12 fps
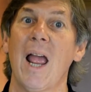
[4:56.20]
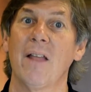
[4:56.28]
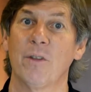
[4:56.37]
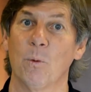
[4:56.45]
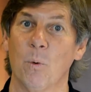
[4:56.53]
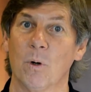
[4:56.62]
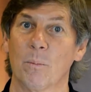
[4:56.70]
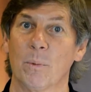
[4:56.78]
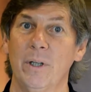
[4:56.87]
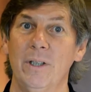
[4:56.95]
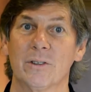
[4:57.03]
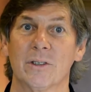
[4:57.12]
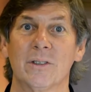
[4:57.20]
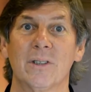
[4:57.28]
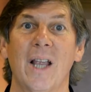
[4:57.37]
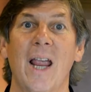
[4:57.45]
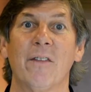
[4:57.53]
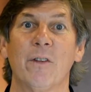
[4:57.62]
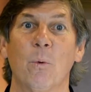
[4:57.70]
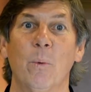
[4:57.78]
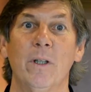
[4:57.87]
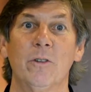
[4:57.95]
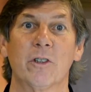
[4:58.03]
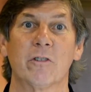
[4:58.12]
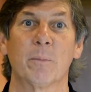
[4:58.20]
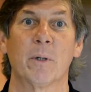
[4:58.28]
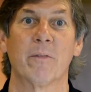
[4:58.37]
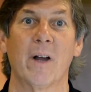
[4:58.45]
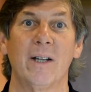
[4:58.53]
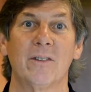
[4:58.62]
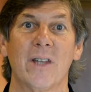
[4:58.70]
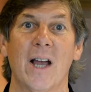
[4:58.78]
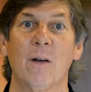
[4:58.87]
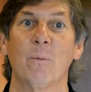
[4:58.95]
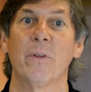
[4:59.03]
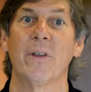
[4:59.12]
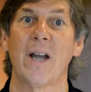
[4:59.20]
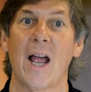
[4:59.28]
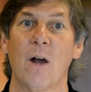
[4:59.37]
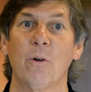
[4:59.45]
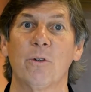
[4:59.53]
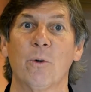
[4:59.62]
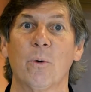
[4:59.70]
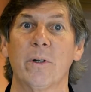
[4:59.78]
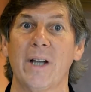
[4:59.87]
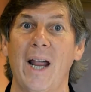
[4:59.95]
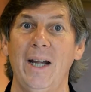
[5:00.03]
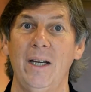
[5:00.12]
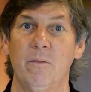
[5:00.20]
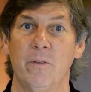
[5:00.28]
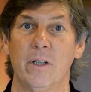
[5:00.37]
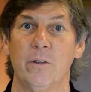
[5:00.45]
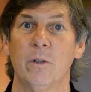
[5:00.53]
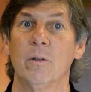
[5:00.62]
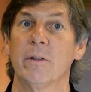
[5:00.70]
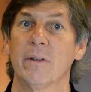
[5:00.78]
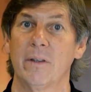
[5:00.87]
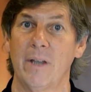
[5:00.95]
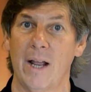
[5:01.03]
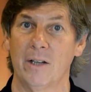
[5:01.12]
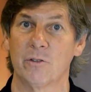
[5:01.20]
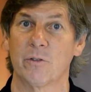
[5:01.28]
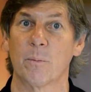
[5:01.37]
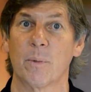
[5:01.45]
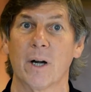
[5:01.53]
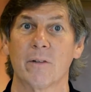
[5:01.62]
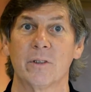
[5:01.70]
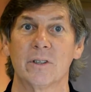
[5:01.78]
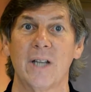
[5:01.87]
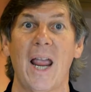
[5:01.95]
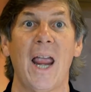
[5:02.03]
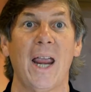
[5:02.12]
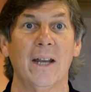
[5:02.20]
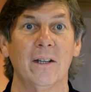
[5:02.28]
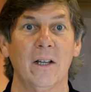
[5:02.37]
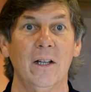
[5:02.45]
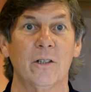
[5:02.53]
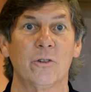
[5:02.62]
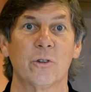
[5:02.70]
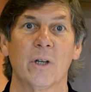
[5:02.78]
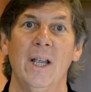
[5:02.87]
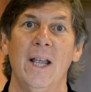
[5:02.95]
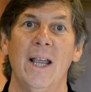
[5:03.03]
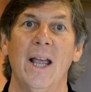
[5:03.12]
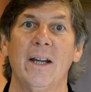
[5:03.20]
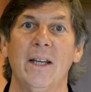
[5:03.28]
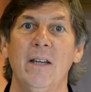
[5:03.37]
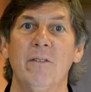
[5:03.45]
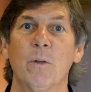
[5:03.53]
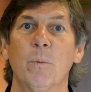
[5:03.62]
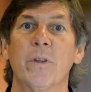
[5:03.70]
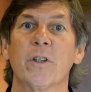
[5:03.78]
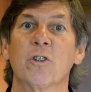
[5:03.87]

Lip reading: the warm breezes, and the windsurf provides that with an outdoor dining venue, and that's for breakfast and lunch, and even with a